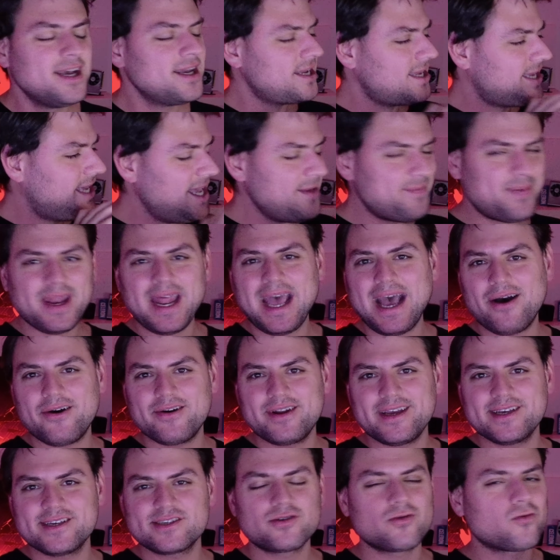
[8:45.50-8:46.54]
Keep it how it
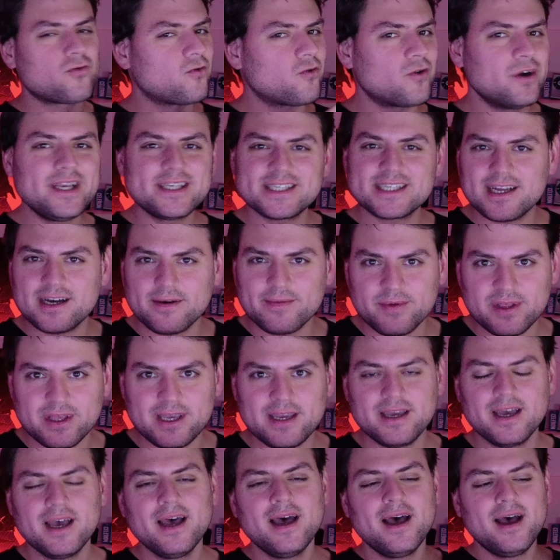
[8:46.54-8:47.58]
is,
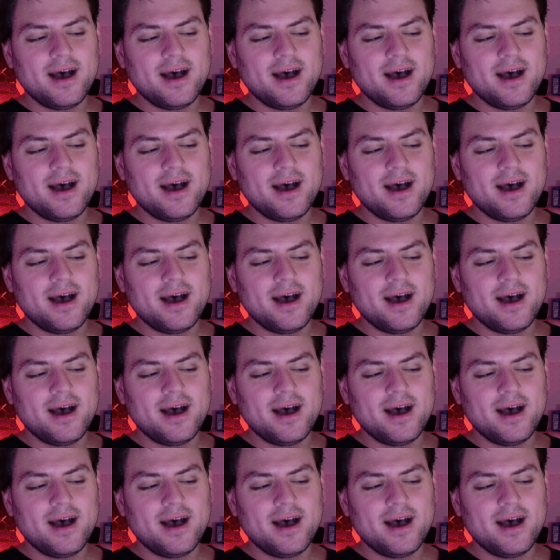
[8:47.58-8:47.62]
reasonably